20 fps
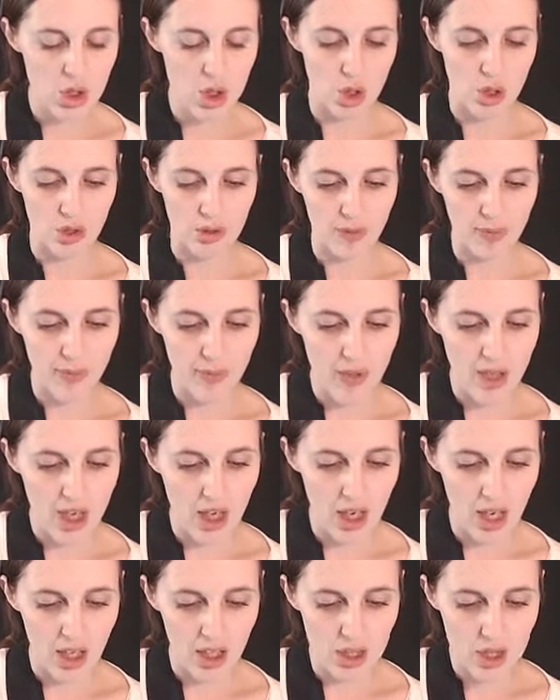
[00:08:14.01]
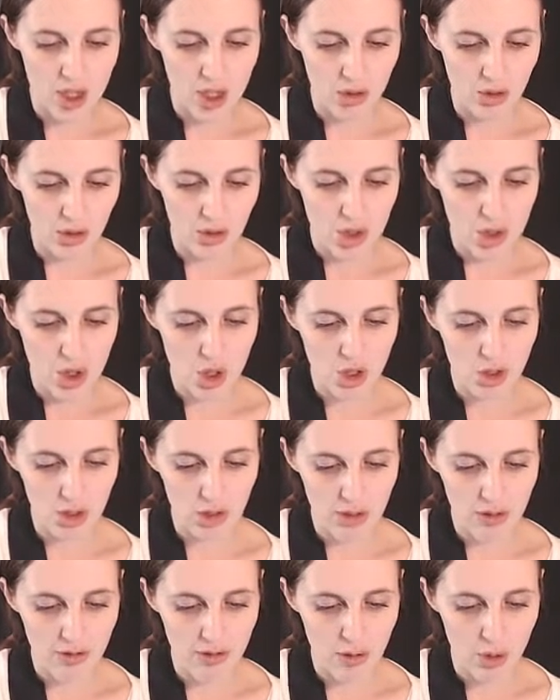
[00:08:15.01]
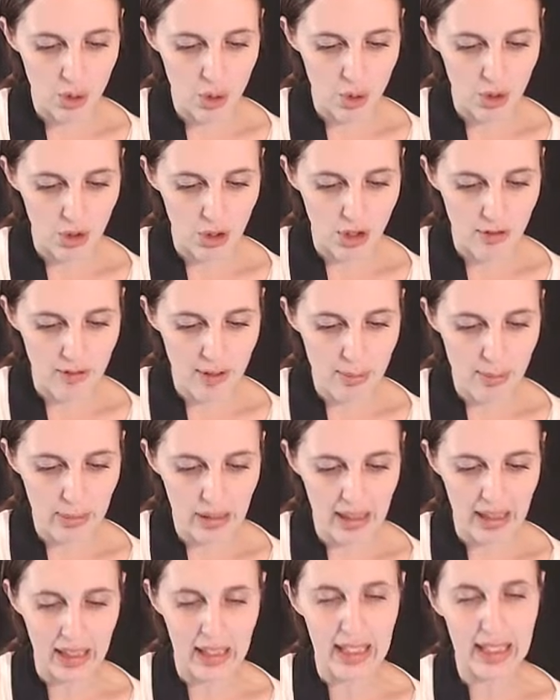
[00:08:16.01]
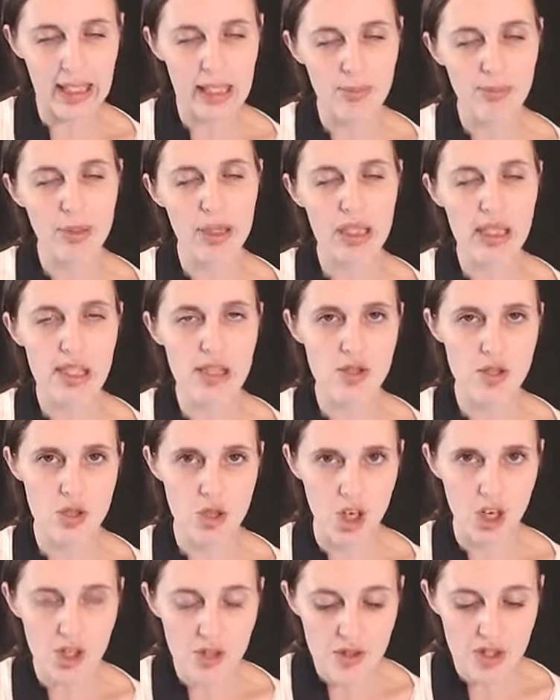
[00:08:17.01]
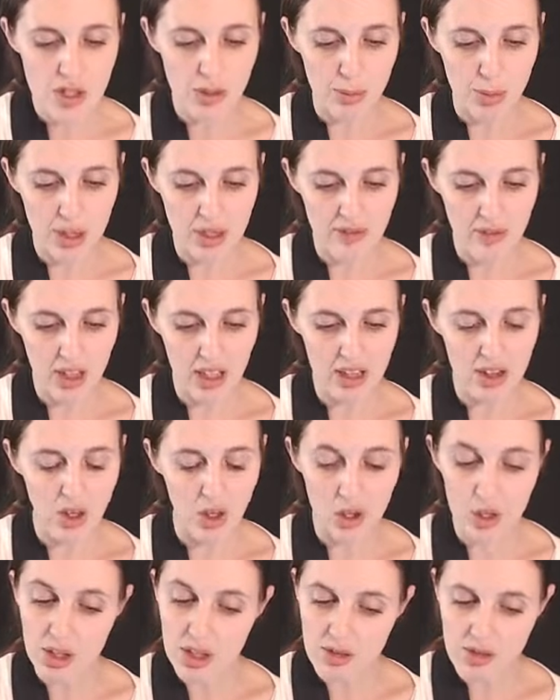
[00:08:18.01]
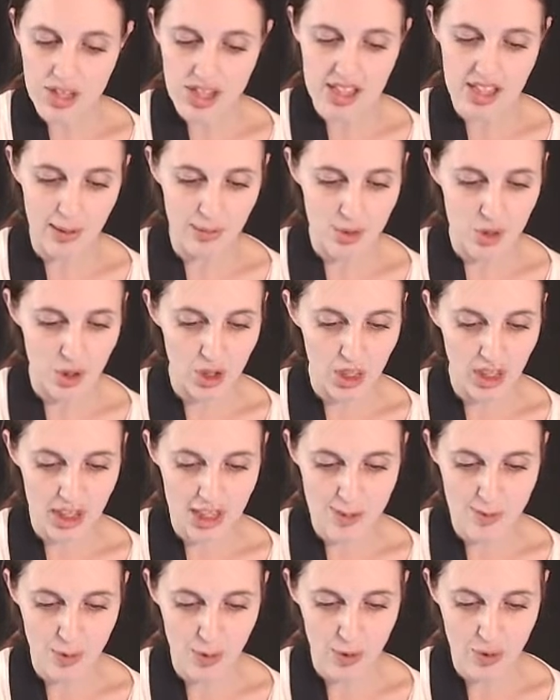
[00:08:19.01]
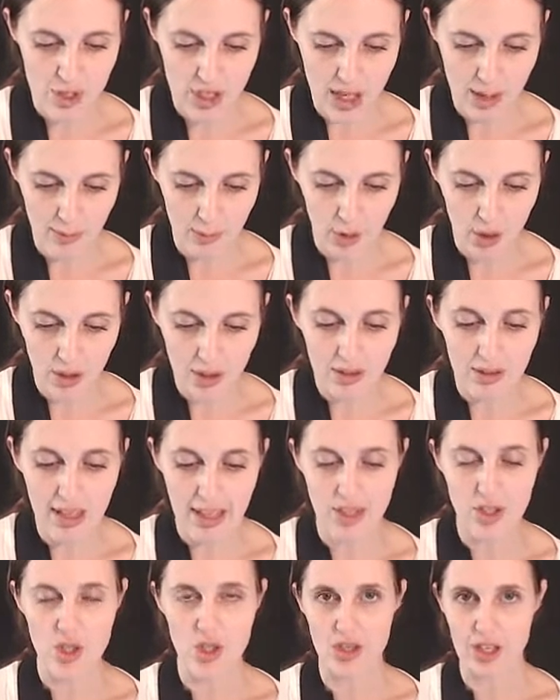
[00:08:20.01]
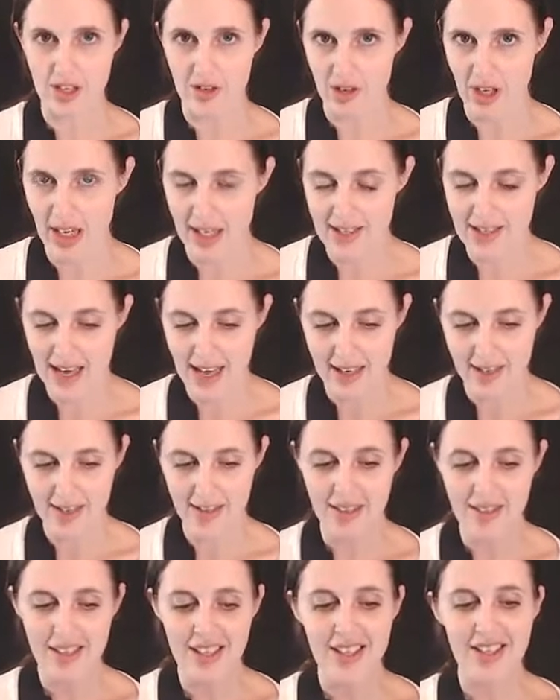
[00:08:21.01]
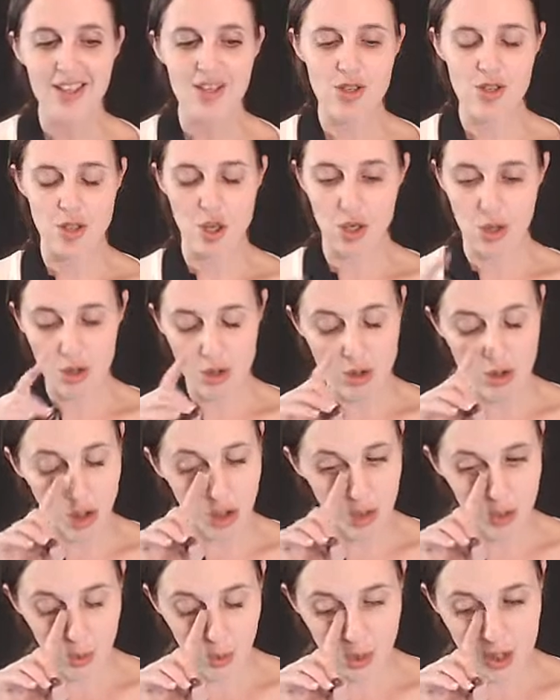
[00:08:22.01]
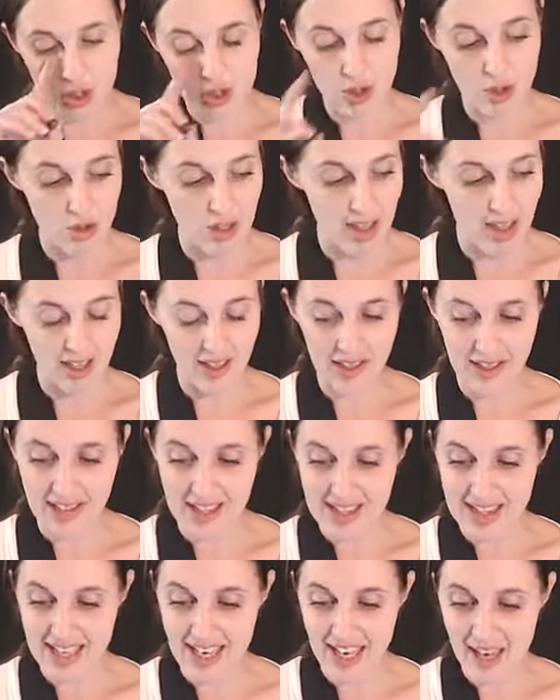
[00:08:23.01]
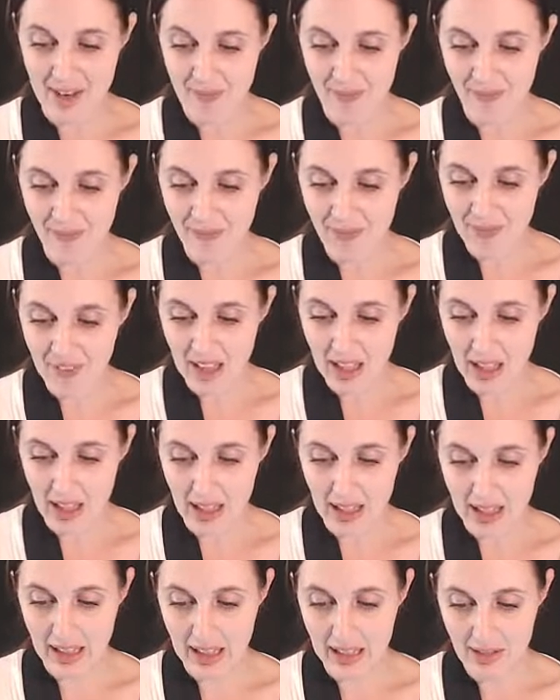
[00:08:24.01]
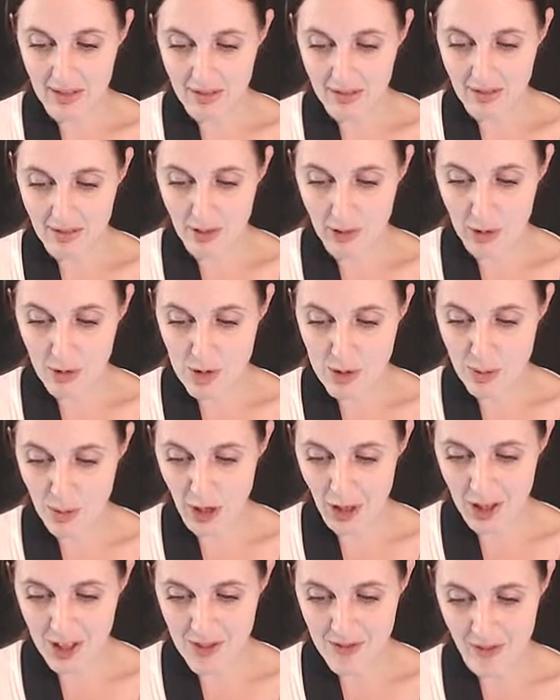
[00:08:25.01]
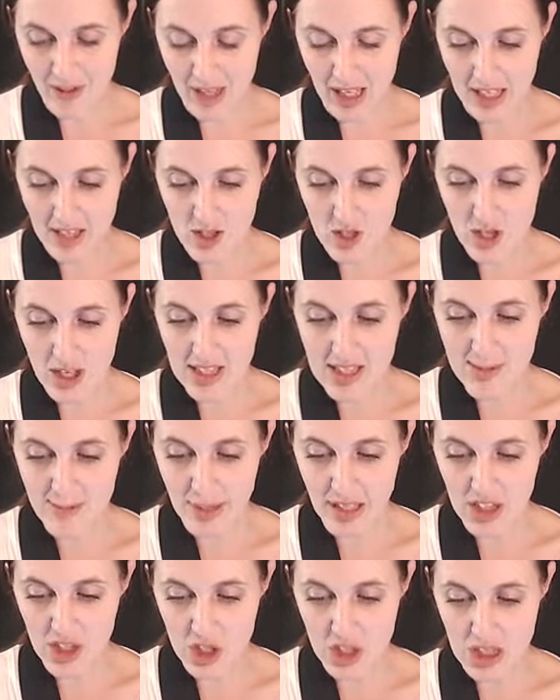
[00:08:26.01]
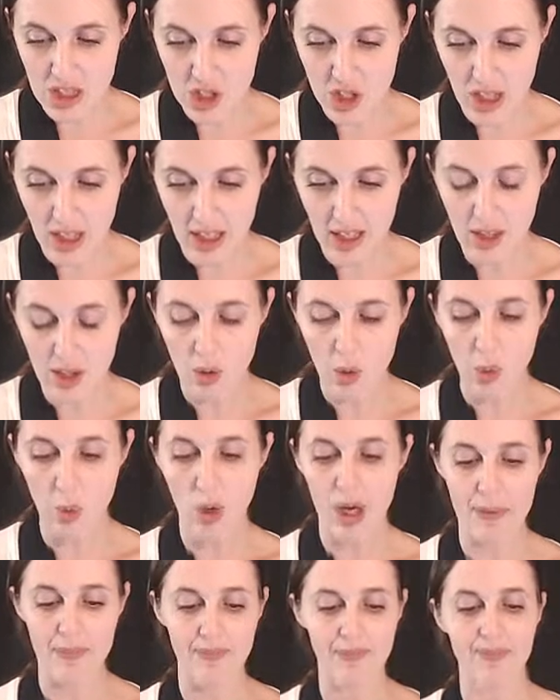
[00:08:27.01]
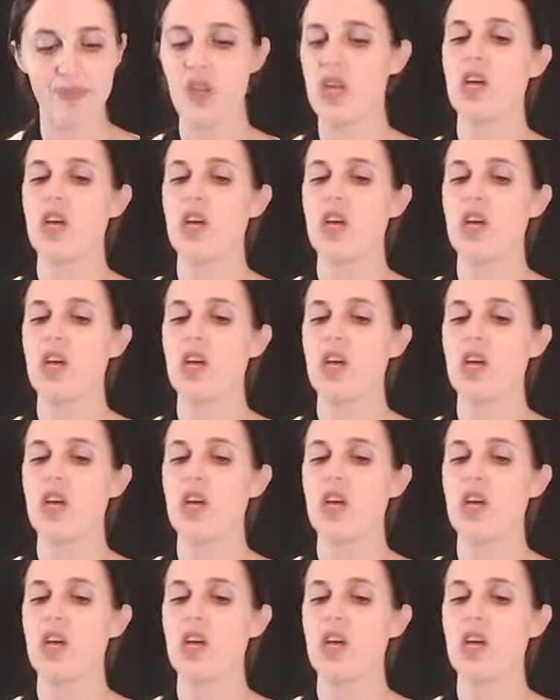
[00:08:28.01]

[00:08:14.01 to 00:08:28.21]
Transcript: journal. Our general journal for November, again, please don't abbreviate. The only reason I'm doing it is because I'm not naturally right-handed. So you don't want to do that in an exam and get lose marks for that. So that's my GJ1.